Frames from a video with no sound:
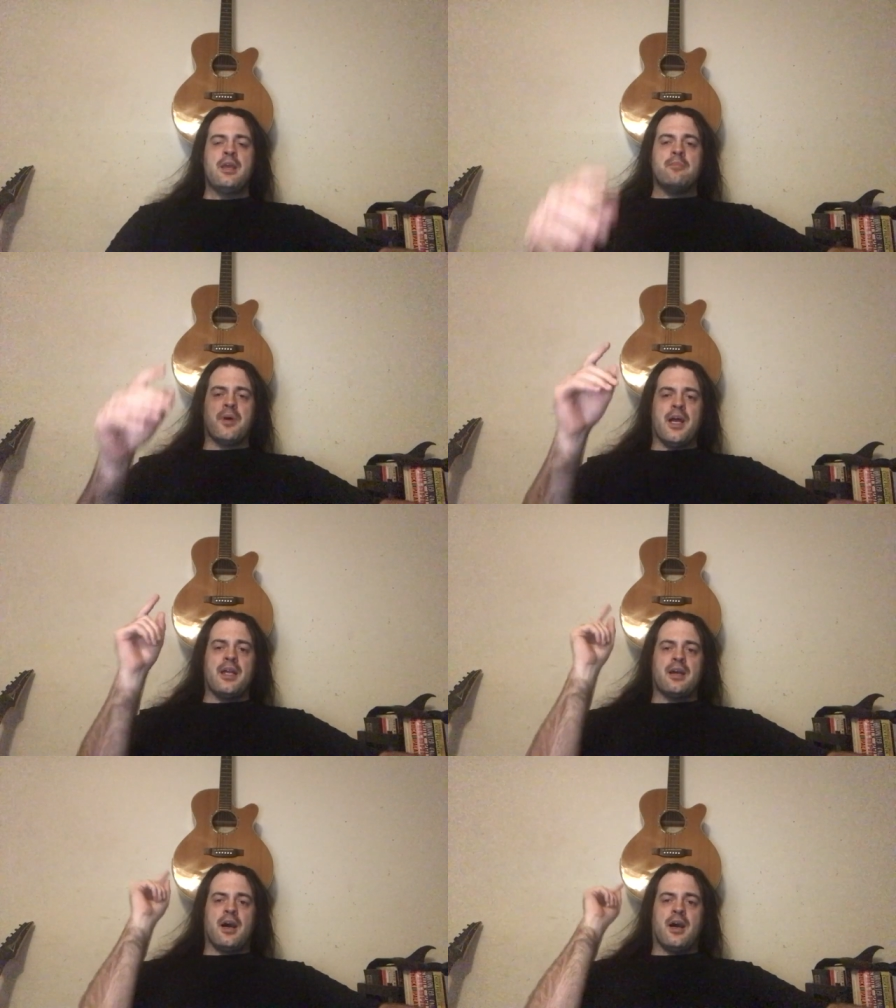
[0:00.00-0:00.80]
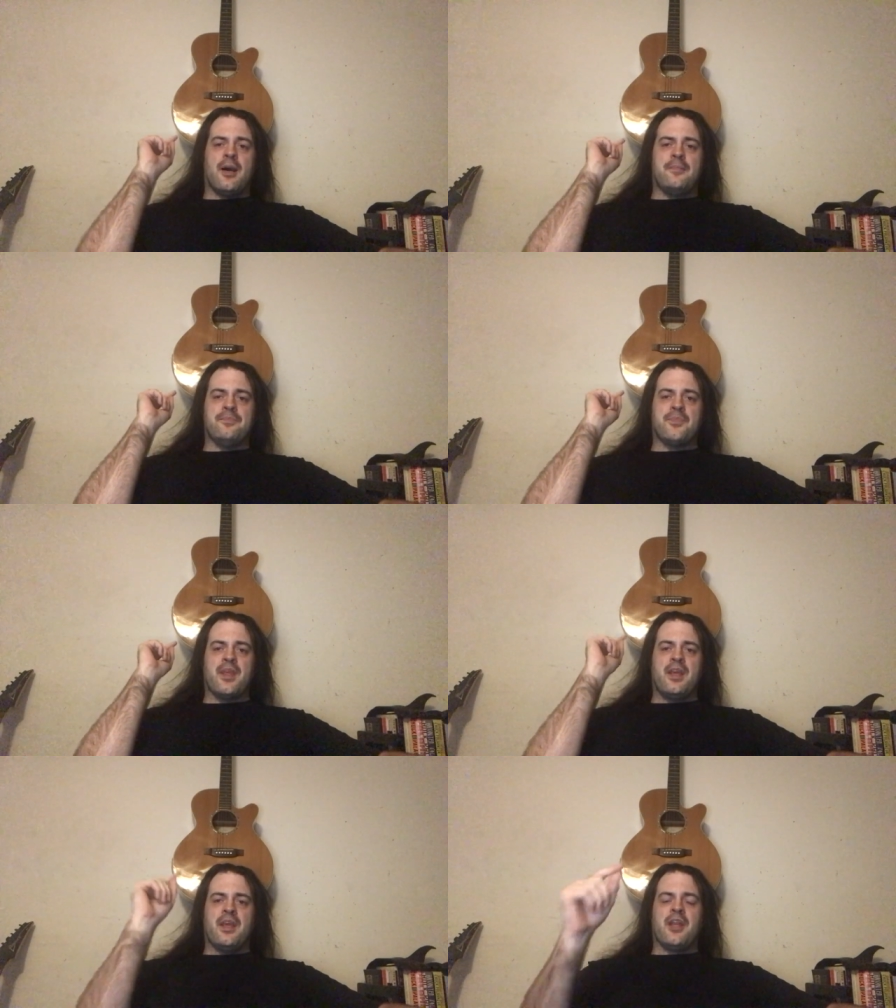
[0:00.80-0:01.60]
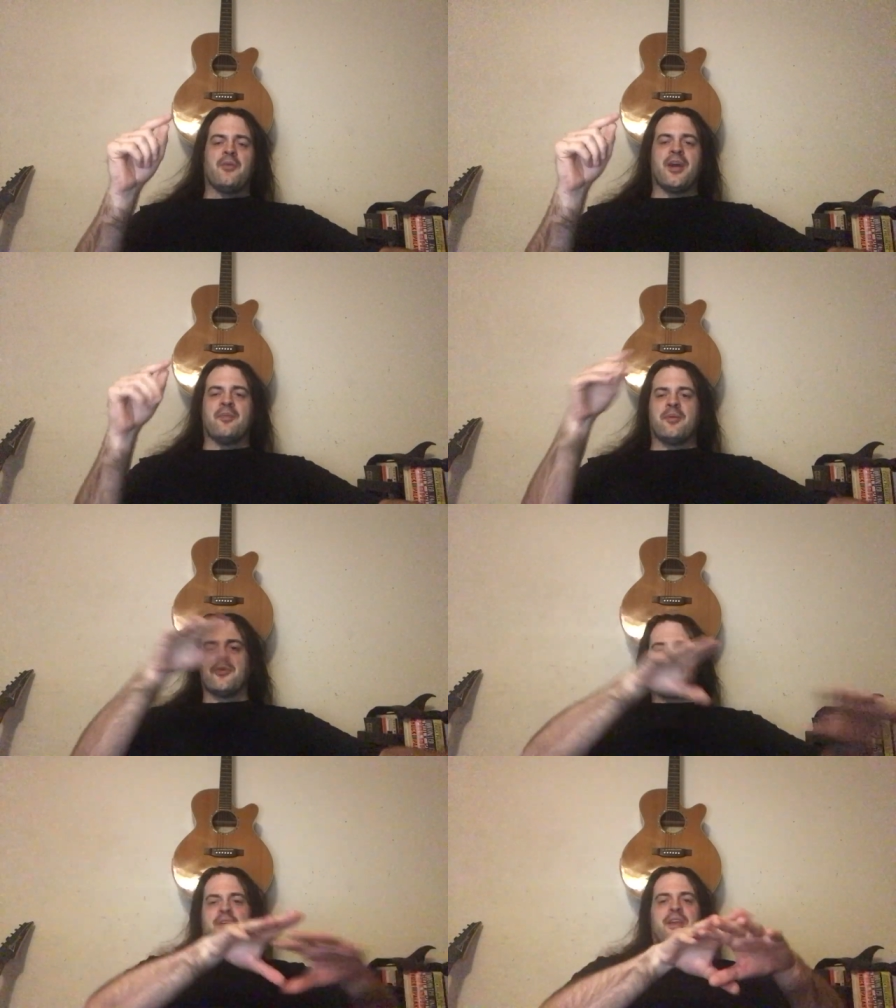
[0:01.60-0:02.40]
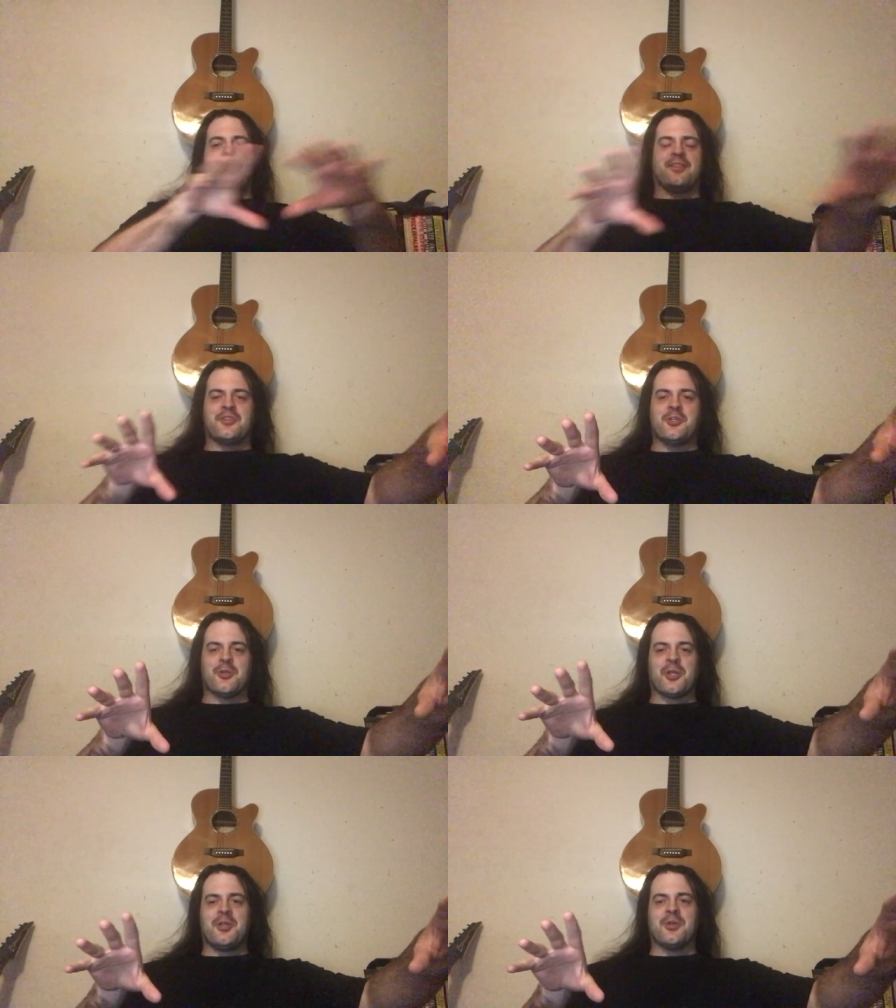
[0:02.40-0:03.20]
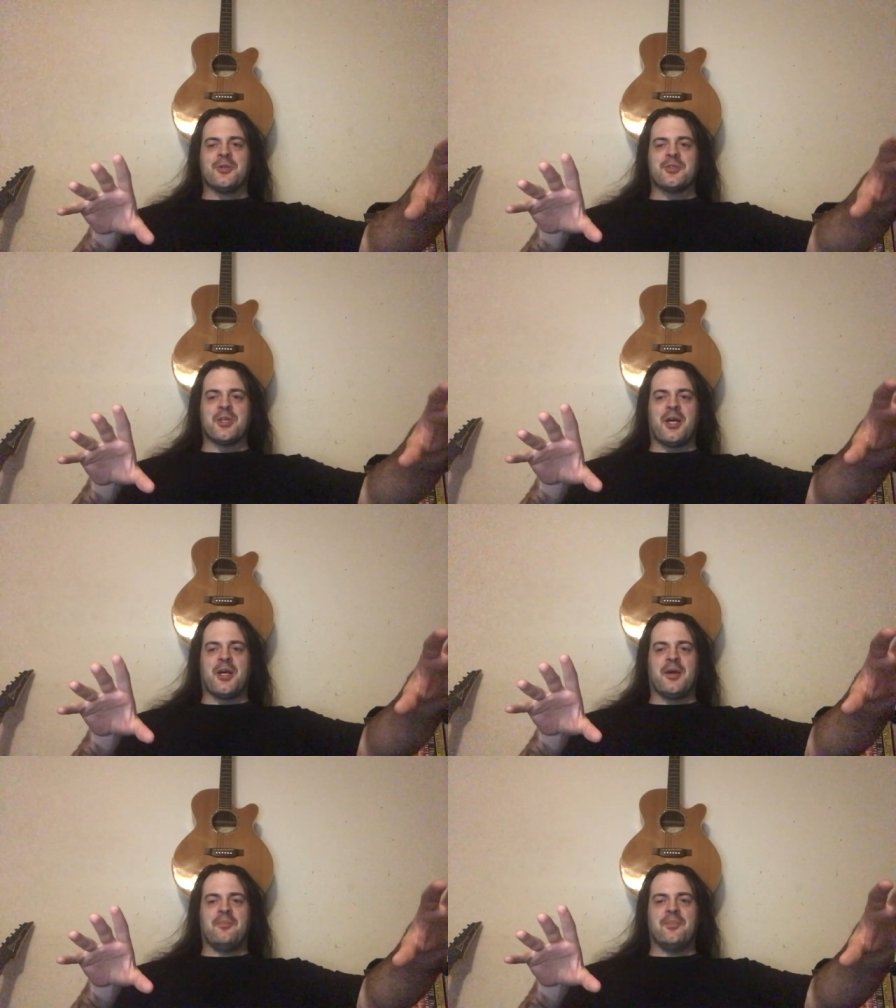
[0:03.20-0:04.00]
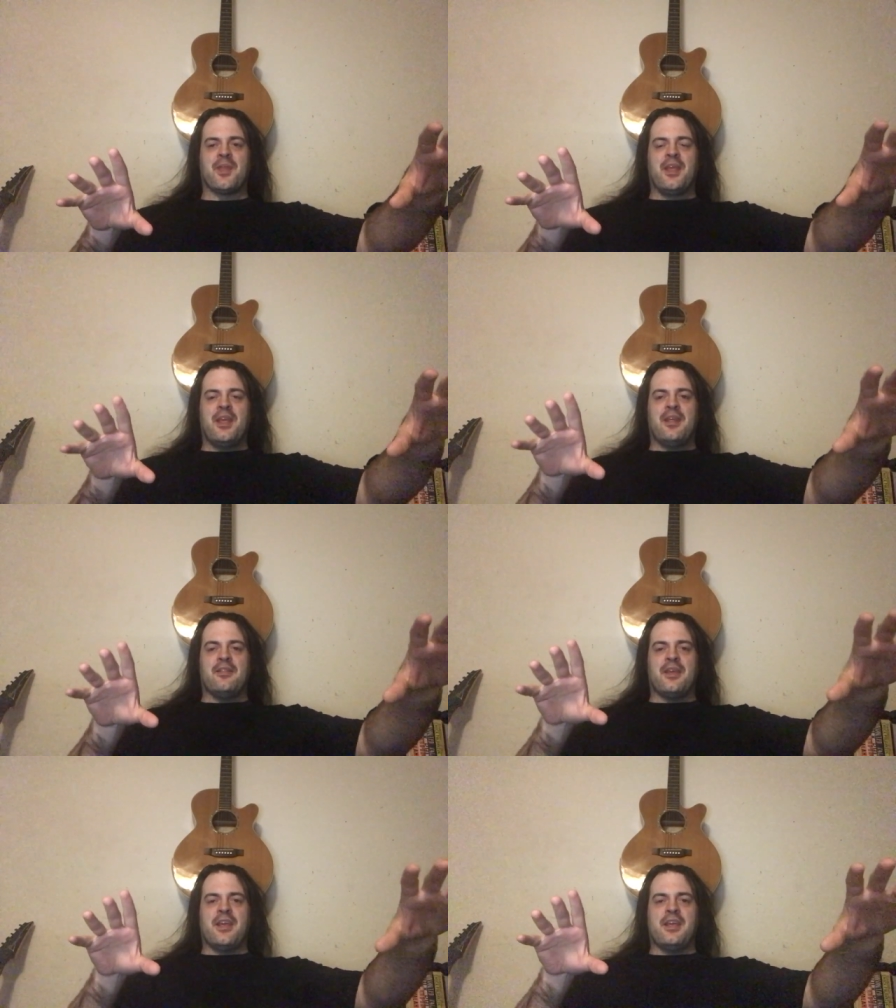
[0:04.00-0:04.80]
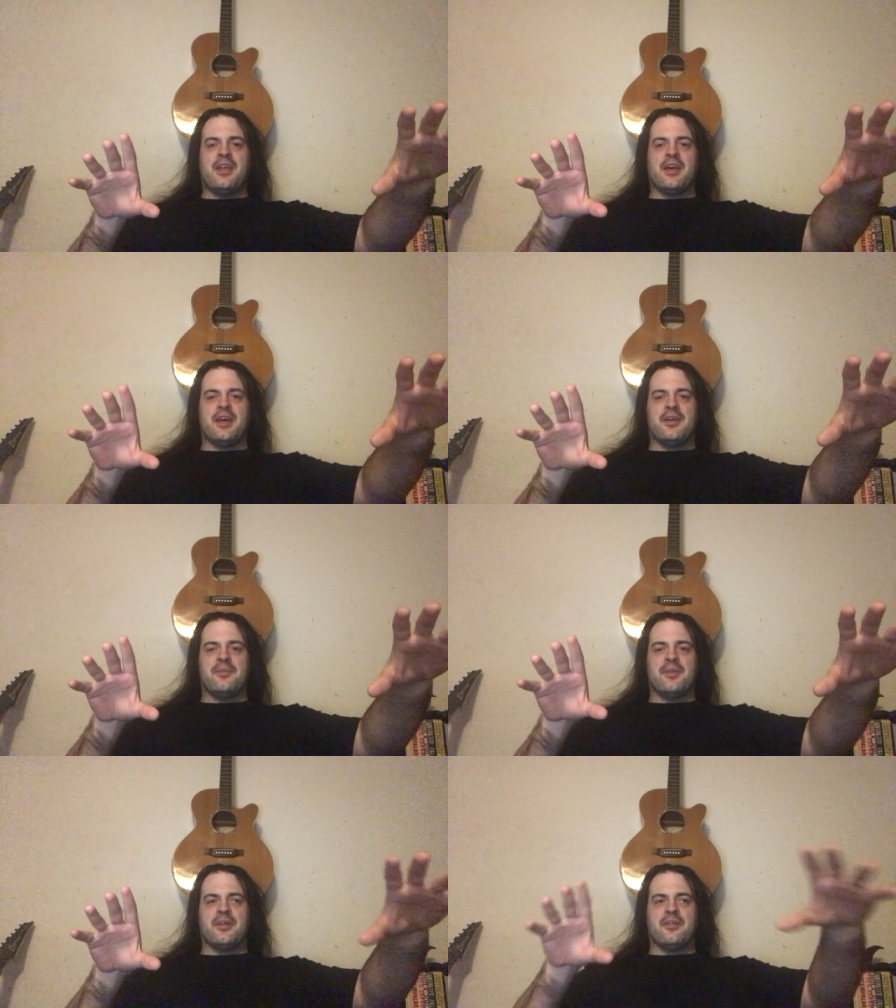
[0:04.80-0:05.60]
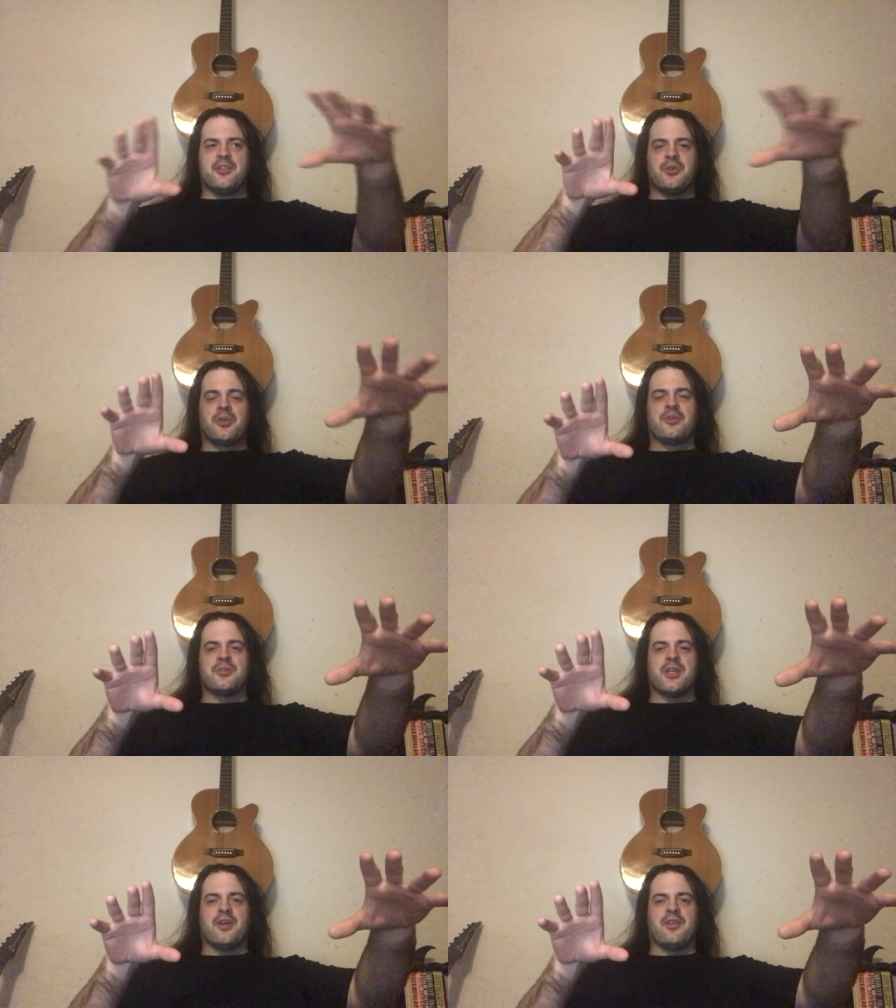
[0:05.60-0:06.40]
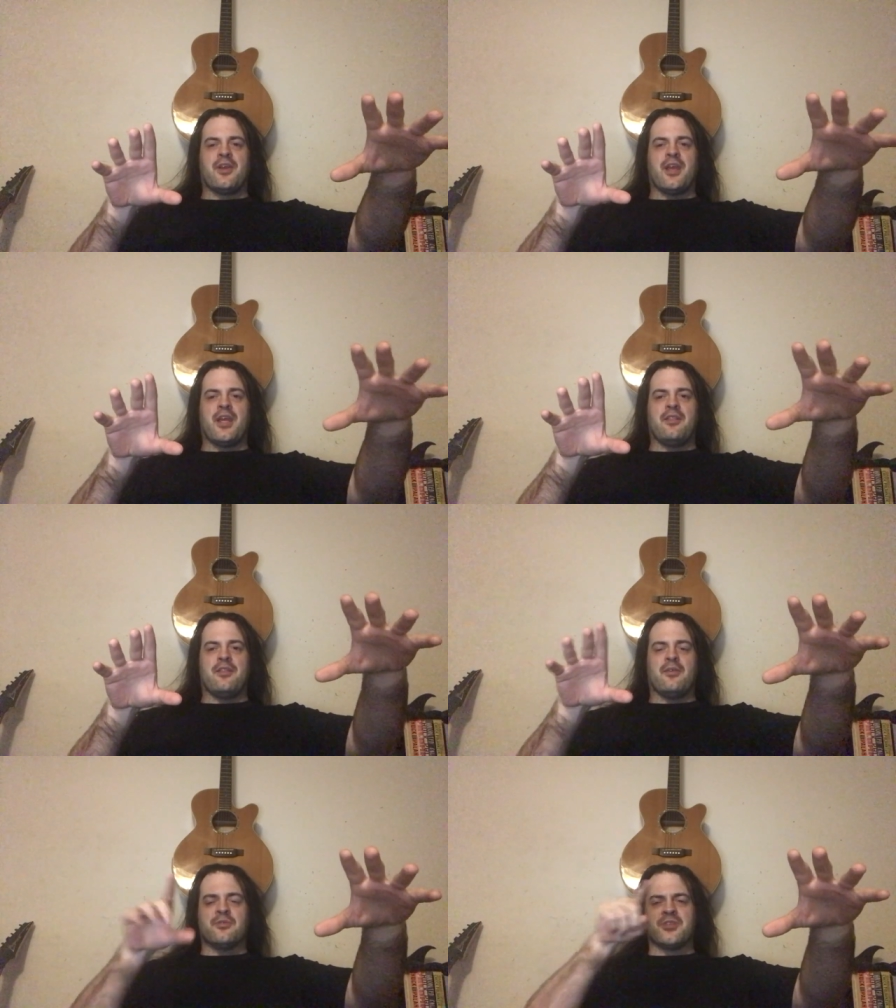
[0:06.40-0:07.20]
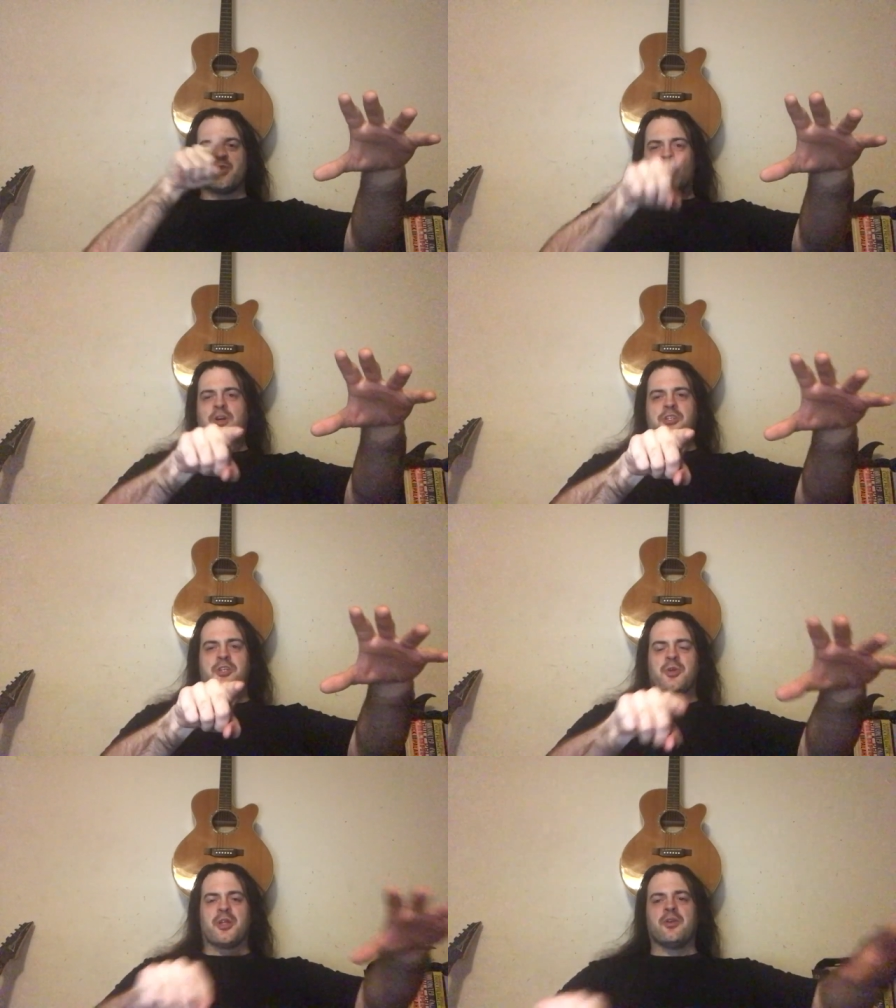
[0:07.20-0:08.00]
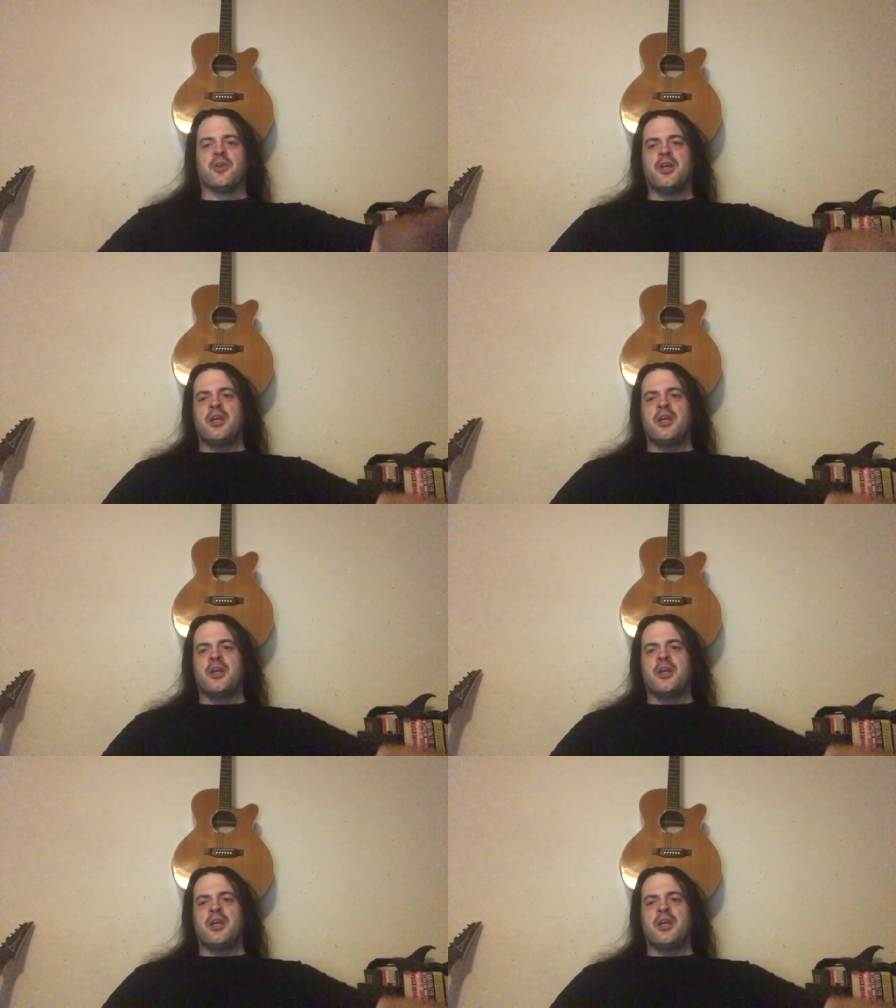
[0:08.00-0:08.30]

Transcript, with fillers: But um, anyway, I remember looking at the cheerleaders. Um, the, uh, the the cheerleaders down there, and there was this one cheerleader